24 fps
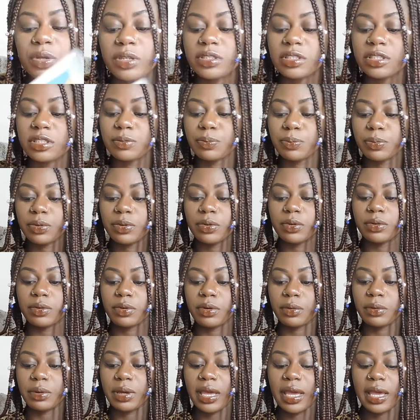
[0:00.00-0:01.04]
we just pulled,
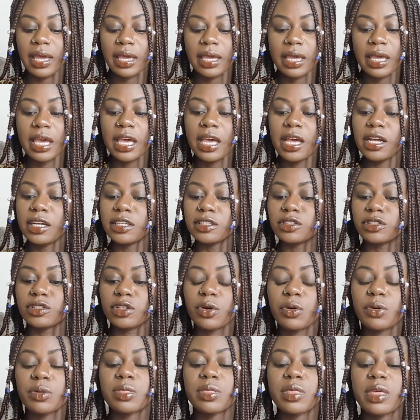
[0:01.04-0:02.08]
okay?
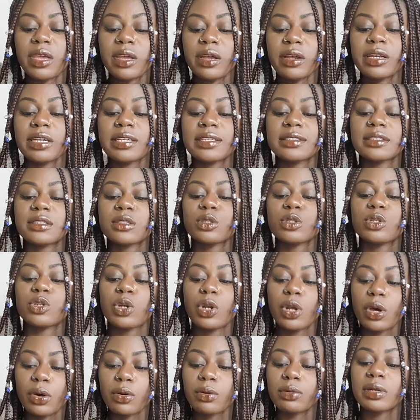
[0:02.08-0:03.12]
So there is
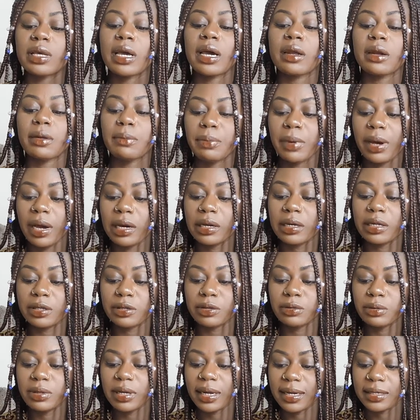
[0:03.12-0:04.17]
no doubt about it.
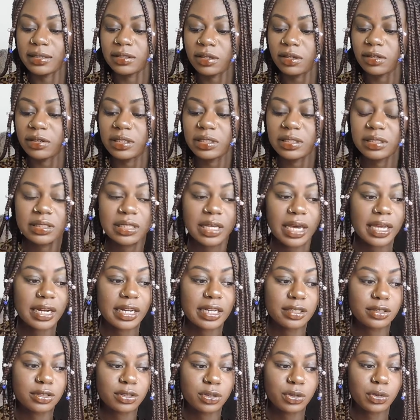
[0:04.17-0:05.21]
You guys are
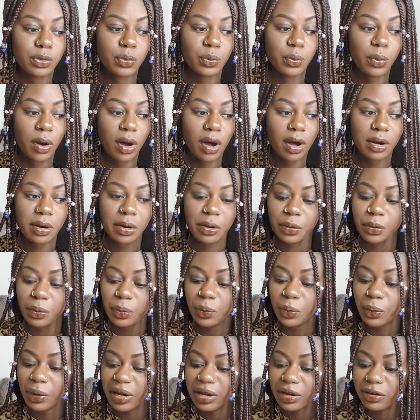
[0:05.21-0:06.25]
deciding to walk
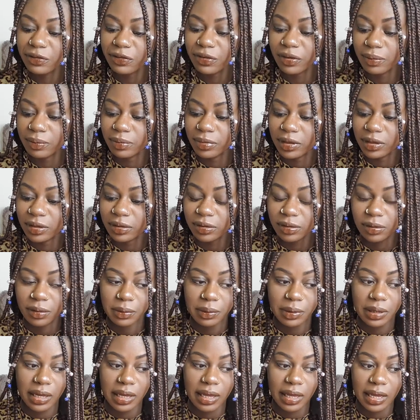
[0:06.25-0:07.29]
away from this,
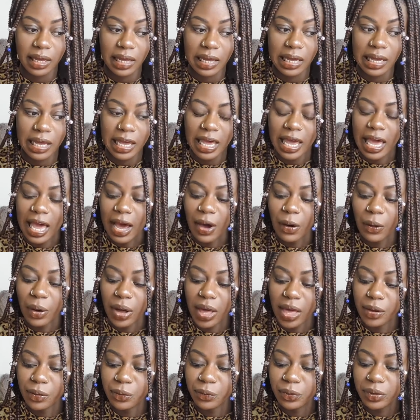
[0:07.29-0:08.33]
okay?
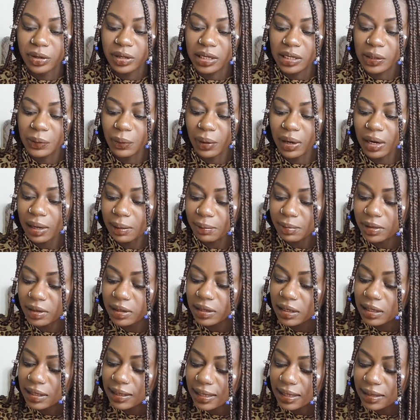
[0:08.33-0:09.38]
And really what I'm
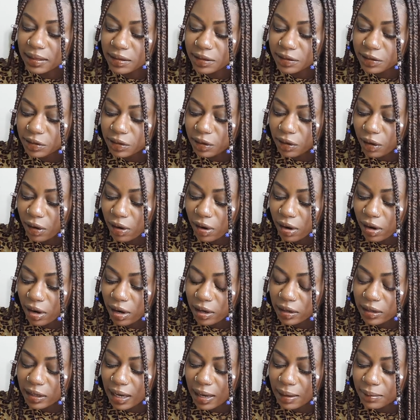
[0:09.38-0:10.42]
looking at this
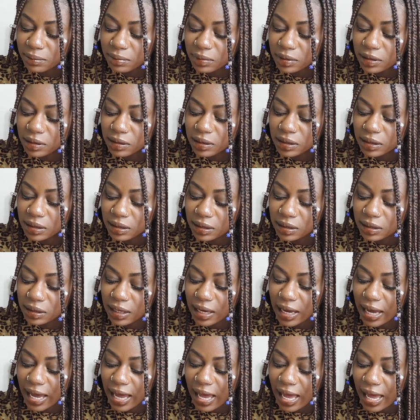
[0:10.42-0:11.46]
card, I'm
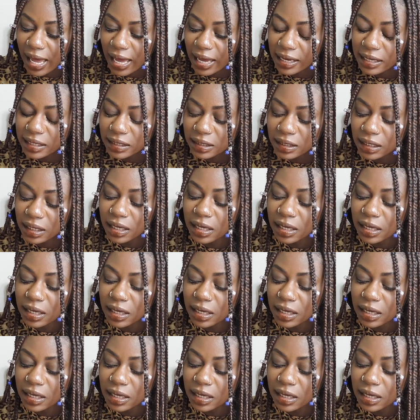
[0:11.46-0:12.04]
looking at